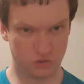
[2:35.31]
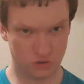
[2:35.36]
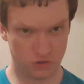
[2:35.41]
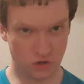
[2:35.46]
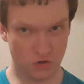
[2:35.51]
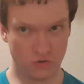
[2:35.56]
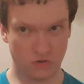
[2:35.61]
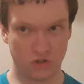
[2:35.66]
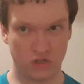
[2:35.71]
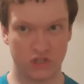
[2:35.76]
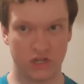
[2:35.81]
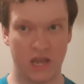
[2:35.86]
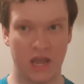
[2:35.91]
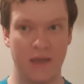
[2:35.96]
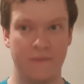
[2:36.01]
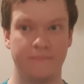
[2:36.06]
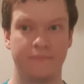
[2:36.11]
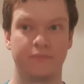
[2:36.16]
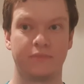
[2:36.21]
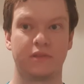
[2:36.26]
John
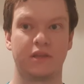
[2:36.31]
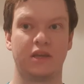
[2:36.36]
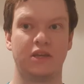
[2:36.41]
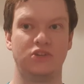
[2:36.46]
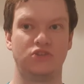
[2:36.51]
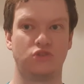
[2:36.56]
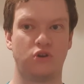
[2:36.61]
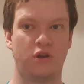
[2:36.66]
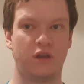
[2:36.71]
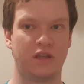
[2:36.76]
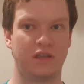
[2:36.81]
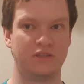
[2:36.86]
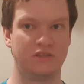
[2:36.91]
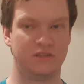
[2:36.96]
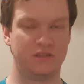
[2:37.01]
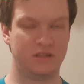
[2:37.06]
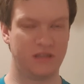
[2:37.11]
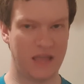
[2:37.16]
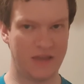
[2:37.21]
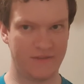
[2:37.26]
O'Shea, he's drawn
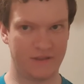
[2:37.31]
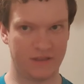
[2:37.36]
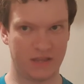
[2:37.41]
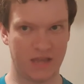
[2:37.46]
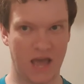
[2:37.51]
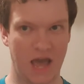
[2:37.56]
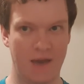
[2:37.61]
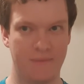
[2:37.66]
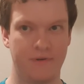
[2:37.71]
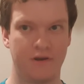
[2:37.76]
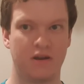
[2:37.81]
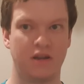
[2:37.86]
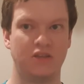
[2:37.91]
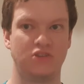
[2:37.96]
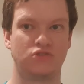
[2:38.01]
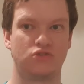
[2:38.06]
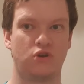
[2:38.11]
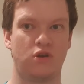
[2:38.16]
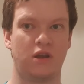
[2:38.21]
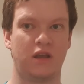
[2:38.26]
against David Cameron,
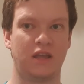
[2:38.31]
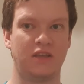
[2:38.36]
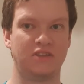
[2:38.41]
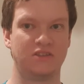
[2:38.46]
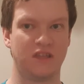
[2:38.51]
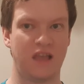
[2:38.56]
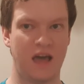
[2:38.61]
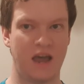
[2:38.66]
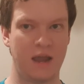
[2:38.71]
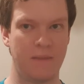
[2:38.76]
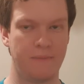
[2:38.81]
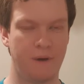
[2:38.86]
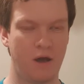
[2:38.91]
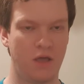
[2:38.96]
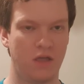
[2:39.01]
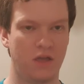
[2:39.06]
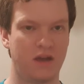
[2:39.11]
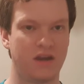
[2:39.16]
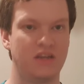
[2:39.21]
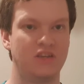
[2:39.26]
he's drawn against Larry
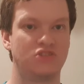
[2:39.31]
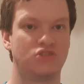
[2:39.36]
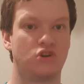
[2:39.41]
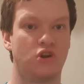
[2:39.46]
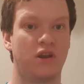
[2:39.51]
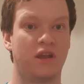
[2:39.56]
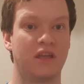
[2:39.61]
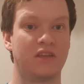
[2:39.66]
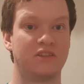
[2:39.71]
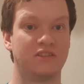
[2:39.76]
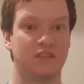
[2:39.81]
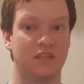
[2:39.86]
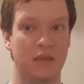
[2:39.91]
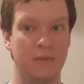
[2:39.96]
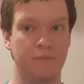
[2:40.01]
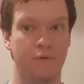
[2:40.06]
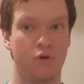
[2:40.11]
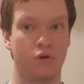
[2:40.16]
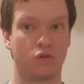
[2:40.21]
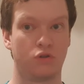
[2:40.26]
Butler, and he's drawn against
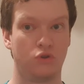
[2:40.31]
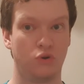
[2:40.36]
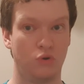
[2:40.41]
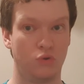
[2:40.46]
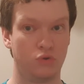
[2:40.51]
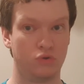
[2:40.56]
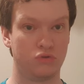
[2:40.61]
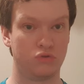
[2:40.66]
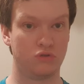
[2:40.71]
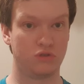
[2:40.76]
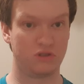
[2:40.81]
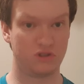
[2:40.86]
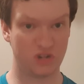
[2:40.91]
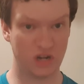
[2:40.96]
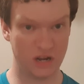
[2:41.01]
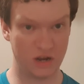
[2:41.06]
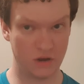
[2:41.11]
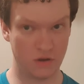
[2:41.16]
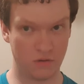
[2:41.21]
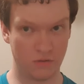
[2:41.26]
Thibault
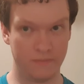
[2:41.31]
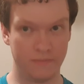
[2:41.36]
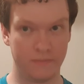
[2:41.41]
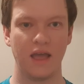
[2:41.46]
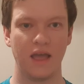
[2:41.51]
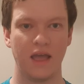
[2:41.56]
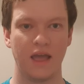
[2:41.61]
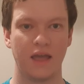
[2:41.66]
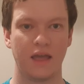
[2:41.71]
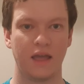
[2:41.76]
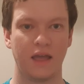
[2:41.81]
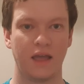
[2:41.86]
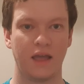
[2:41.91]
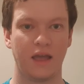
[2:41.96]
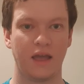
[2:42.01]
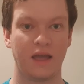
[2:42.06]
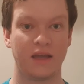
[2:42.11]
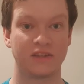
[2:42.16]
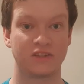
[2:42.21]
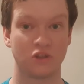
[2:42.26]
Tricole.
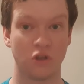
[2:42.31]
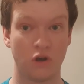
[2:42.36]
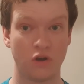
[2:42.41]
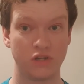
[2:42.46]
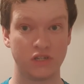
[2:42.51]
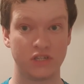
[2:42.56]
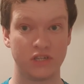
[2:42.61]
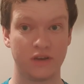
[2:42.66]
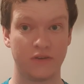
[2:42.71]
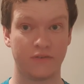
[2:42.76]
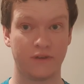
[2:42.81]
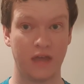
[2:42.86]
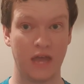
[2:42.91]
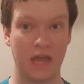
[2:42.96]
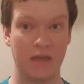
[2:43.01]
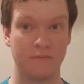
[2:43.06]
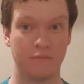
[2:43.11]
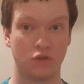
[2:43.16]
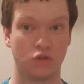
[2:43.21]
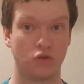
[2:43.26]
His losses have
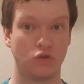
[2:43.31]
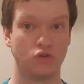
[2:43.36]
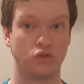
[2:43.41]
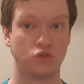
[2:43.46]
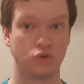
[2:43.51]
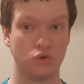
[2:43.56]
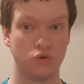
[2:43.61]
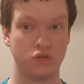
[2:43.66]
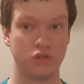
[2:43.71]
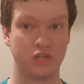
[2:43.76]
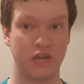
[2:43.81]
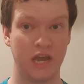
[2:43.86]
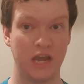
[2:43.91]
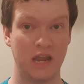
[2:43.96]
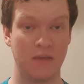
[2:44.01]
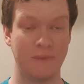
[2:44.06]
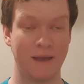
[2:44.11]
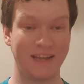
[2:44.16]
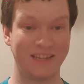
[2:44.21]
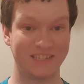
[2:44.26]
came to Joe
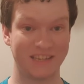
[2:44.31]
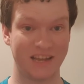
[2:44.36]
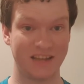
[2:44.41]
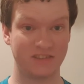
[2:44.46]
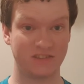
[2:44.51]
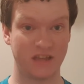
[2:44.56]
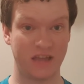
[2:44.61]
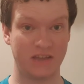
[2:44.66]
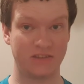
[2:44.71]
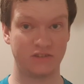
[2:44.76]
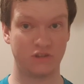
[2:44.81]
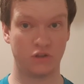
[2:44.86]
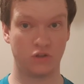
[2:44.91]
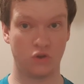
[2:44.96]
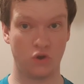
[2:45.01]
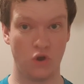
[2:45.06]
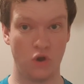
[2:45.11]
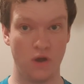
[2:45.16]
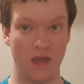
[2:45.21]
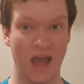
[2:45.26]
Chaney by 6 legs to
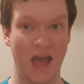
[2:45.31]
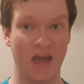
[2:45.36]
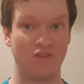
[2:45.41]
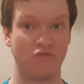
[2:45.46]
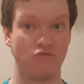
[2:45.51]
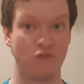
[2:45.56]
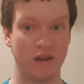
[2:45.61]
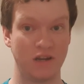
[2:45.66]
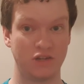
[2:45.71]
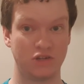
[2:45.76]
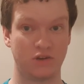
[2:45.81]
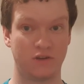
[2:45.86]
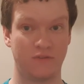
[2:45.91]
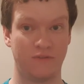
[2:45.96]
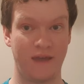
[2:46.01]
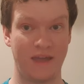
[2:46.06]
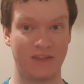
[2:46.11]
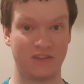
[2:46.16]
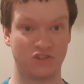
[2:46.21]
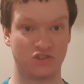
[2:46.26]
2 and Richard
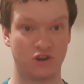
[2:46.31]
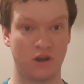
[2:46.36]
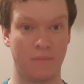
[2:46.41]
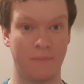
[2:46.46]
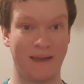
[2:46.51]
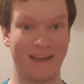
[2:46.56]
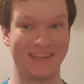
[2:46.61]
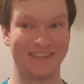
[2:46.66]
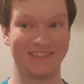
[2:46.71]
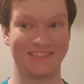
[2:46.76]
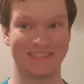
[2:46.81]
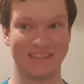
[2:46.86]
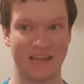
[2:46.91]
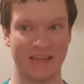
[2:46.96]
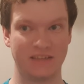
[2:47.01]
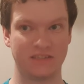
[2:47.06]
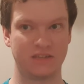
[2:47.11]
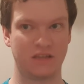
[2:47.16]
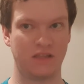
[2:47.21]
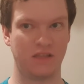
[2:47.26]
Veenstra by
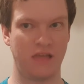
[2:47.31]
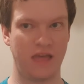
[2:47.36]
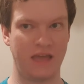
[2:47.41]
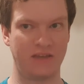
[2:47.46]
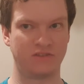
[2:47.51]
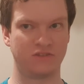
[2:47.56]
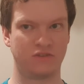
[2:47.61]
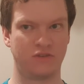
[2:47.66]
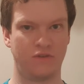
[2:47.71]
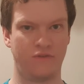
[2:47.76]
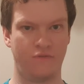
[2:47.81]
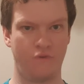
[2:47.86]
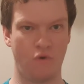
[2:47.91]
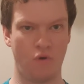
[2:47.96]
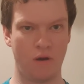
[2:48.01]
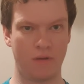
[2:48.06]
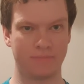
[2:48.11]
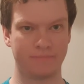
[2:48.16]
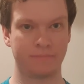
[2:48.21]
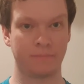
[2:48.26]
6 legs to
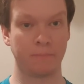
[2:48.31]
4.